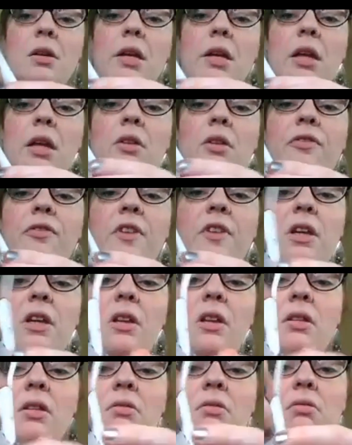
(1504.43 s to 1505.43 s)
It'll
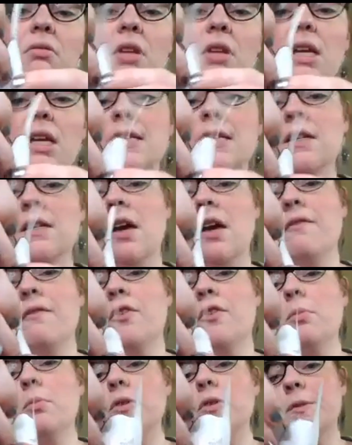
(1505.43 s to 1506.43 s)
feel like it's a
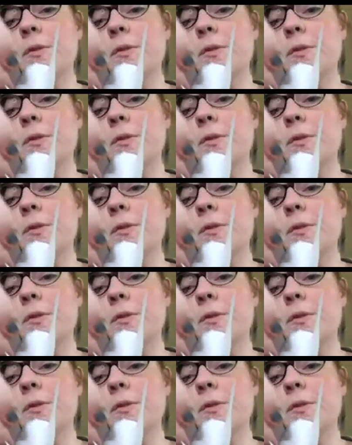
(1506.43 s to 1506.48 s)
comfortable